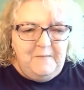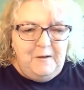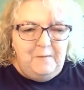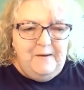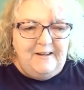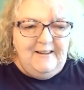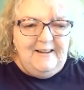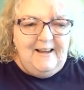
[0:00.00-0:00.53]

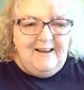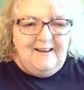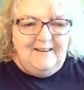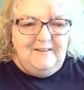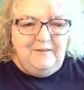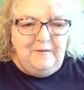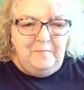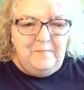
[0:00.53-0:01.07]
But
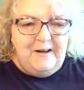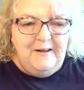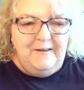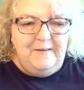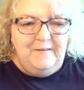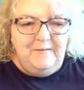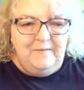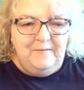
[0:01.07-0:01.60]
yeah,
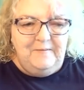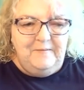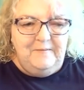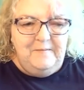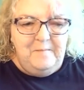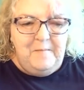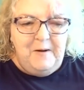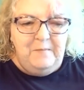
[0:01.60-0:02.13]
my
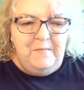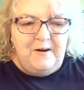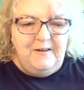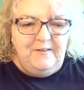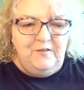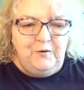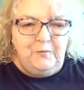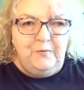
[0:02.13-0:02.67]

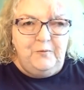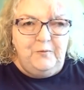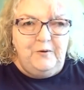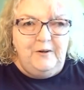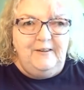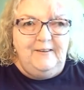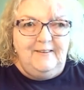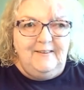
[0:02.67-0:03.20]
mods are
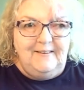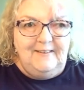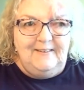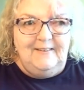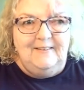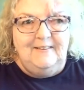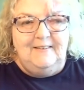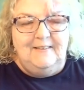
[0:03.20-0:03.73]
really good.
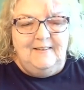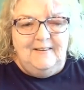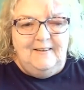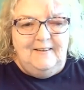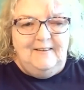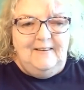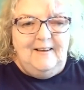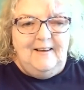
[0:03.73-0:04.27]

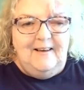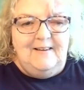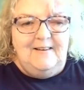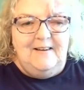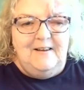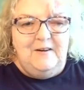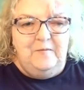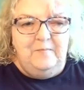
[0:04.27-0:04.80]

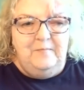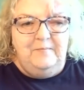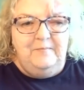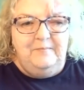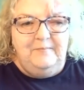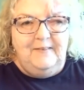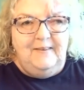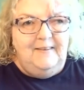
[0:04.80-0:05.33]
And I'm
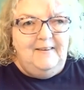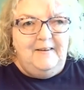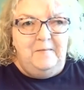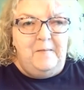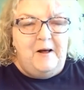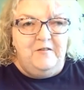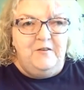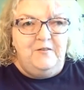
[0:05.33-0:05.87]

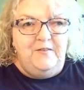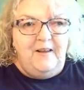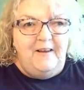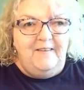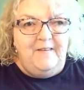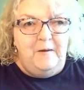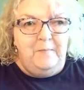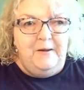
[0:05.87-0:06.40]
not just
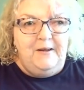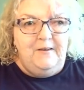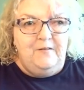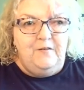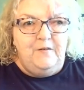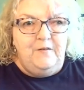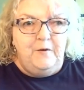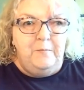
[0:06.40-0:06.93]
saying that
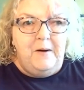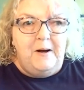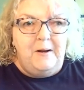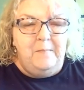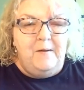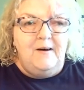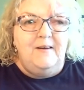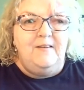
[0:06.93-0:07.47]
because they're my
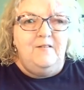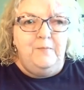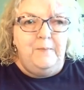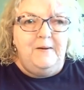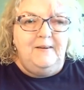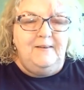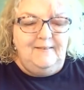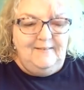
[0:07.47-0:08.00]
mods,
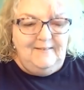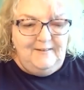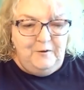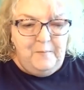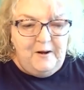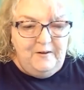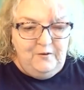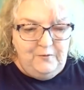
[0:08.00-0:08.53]
but they're
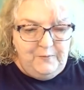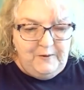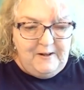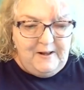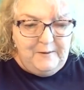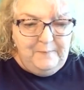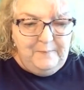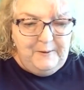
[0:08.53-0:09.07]
mods for a
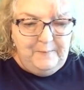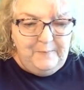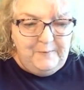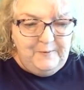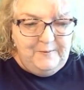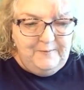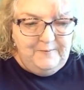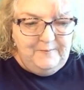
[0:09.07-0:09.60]
lot of
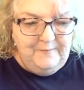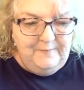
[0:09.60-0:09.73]
people.